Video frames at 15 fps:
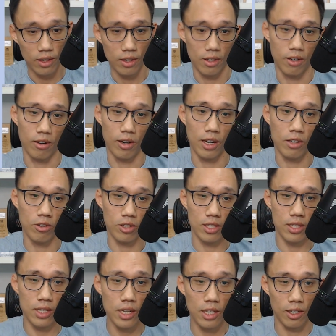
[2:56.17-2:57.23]
All right, you'll
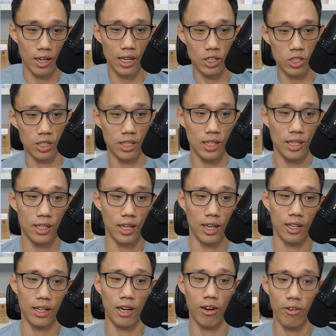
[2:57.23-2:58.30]
see actually that
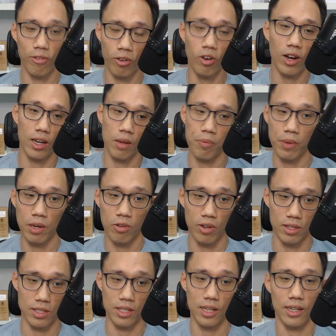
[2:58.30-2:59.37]
there are 4 other
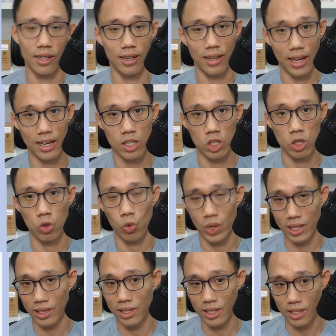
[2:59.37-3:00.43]
periods in the last
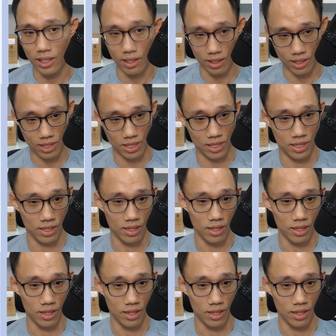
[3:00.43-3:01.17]
20 years.